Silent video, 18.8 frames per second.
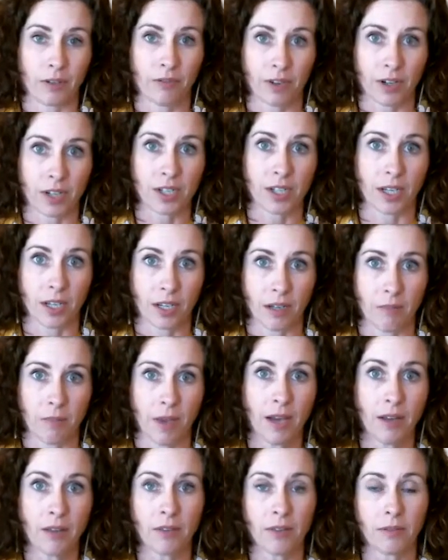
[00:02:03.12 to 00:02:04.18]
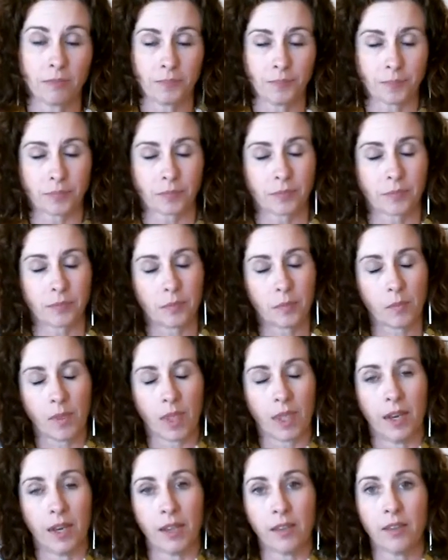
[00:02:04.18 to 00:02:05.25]
refreshing in your mouth.
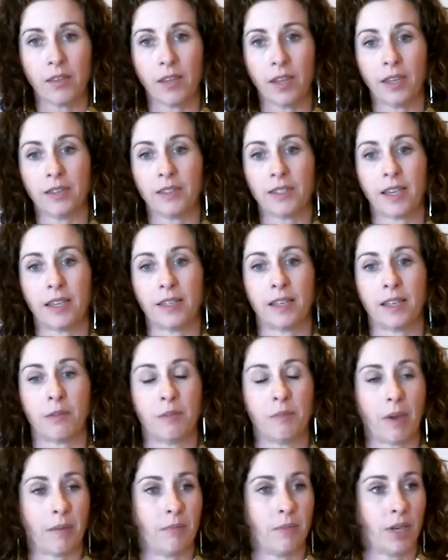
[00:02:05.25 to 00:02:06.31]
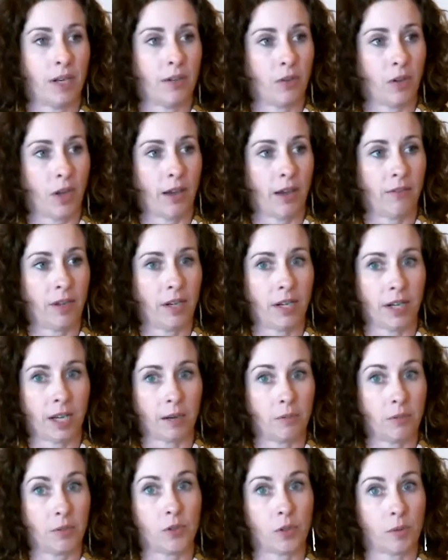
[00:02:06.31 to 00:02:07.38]
Another thing is they say with peppermint, if you have it in a
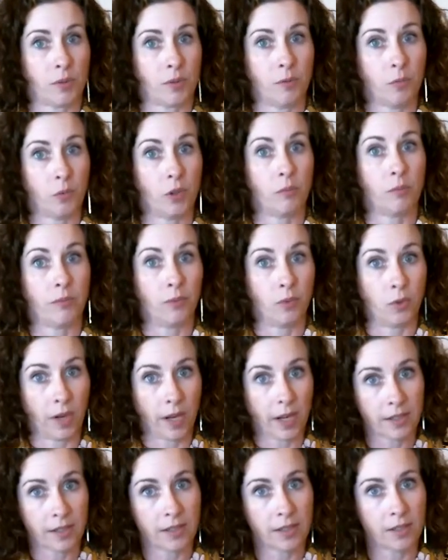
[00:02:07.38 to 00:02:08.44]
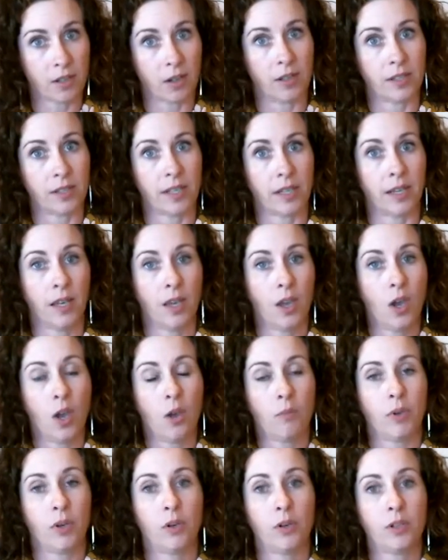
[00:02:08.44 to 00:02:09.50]
couple of drops of water before exercising,
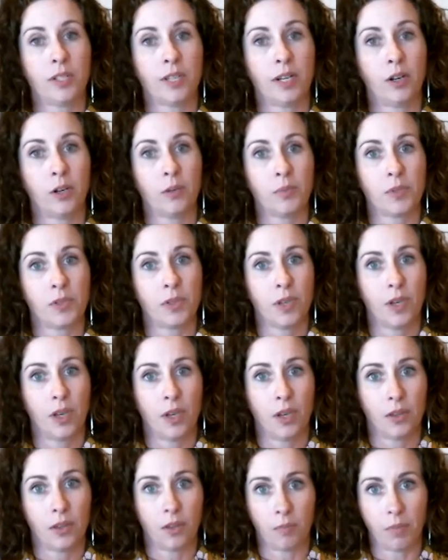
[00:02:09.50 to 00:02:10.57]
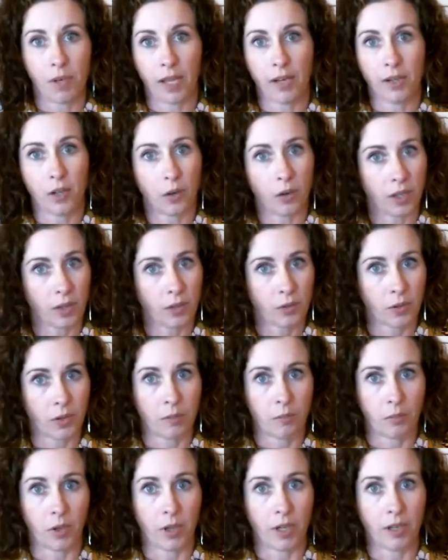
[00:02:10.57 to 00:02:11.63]
because it helps the blood going through
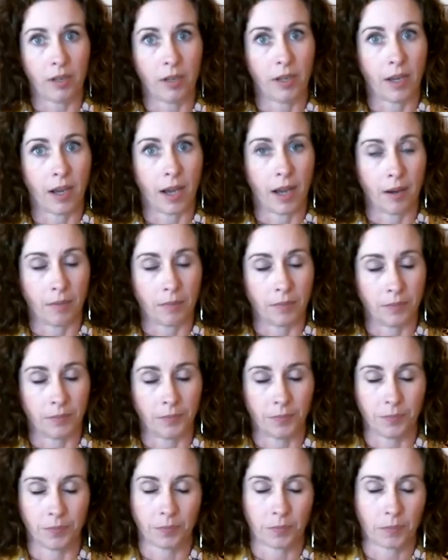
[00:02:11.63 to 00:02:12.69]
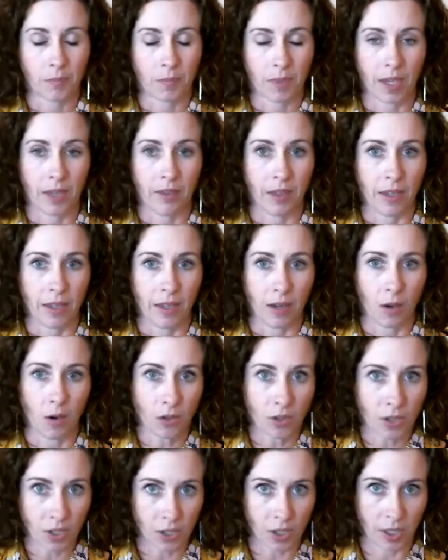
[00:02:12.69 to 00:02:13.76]
your body and the
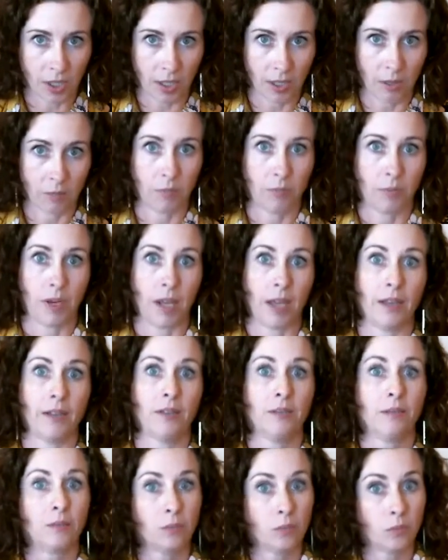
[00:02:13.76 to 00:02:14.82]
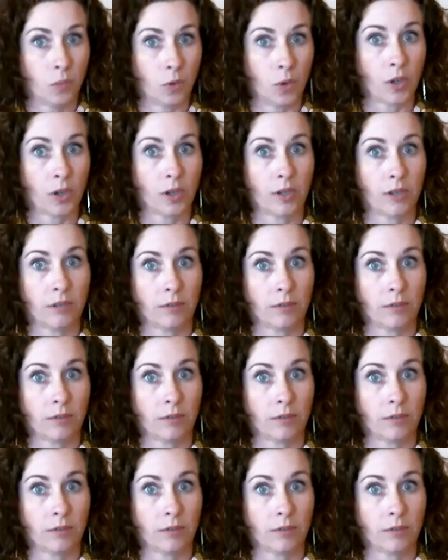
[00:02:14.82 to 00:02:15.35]
oxygen in your blood work